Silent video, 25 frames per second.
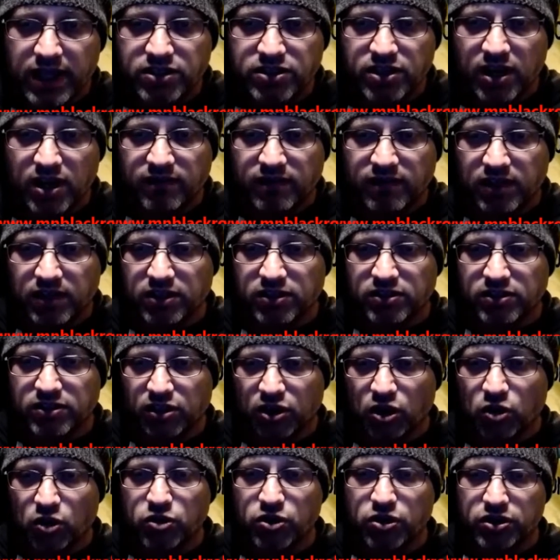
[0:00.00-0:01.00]
HIV
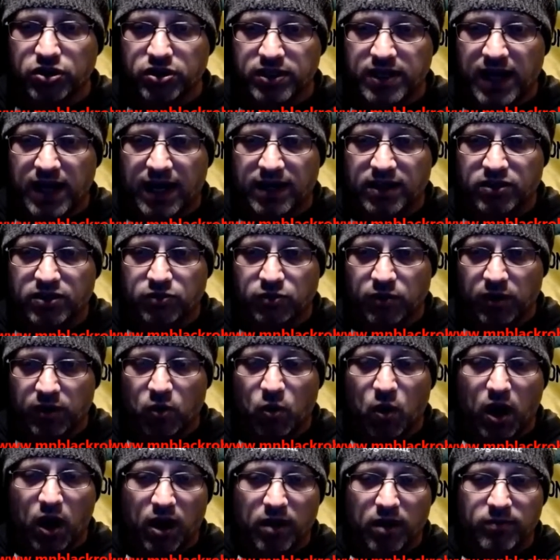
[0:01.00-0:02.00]
disclosure status
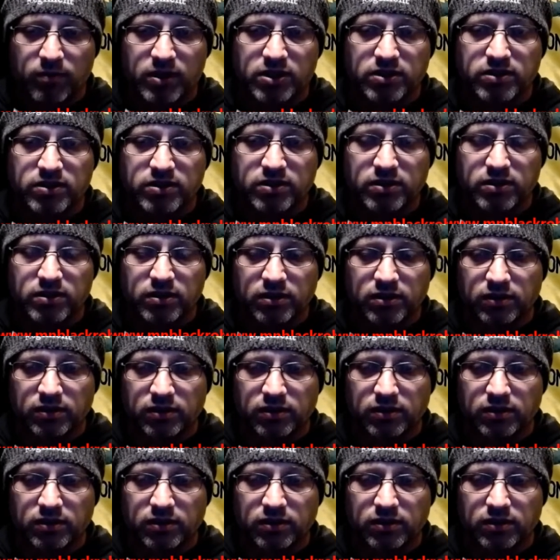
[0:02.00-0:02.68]
requirements